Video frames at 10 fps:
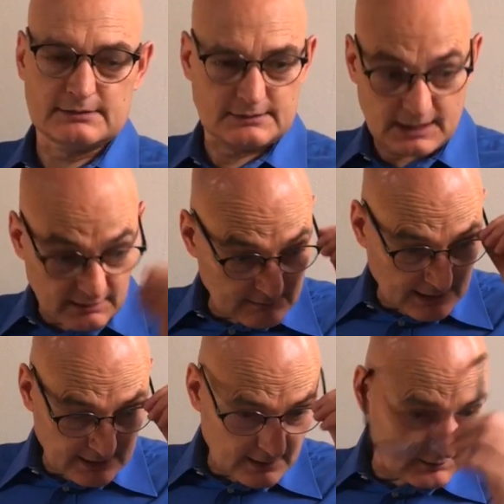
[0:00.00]
Now,
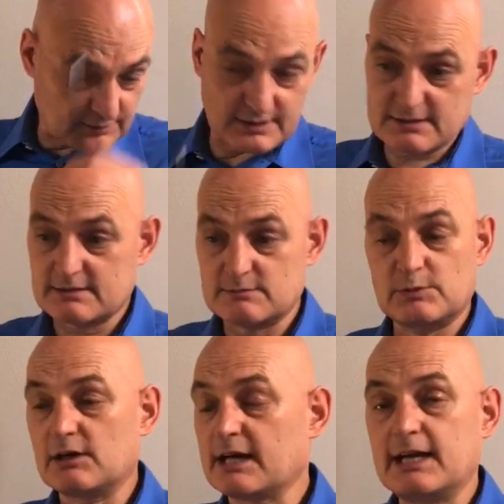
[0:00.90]
I know
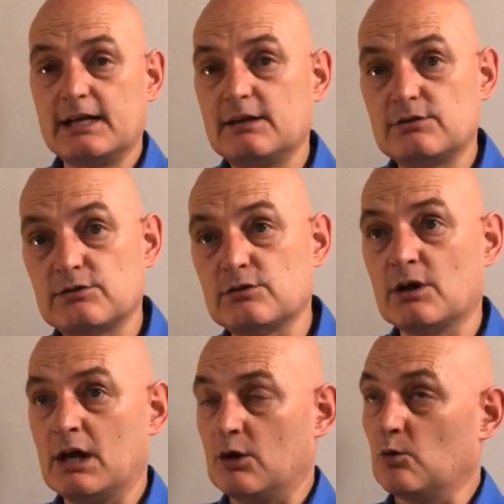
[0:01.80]
we're getting into
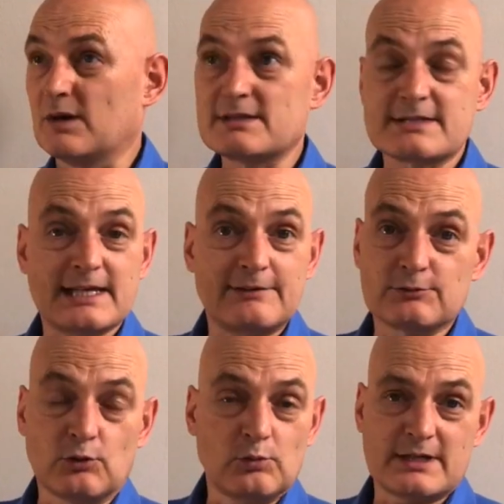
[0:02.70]
once saved,
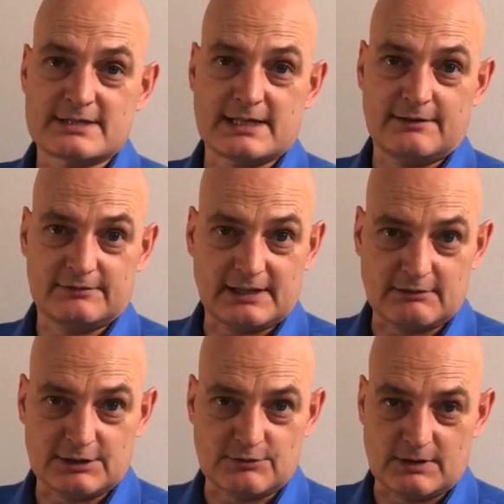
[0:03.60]
always saved
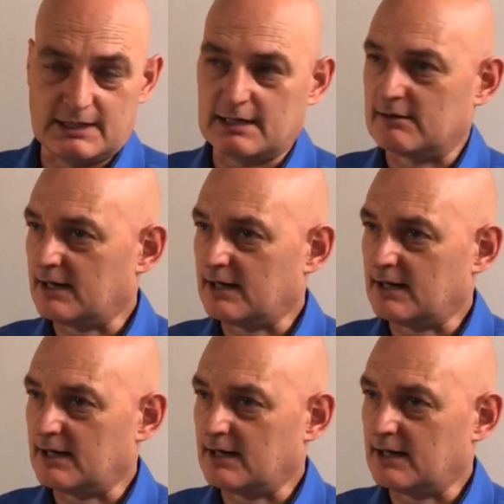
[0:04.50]
territory here.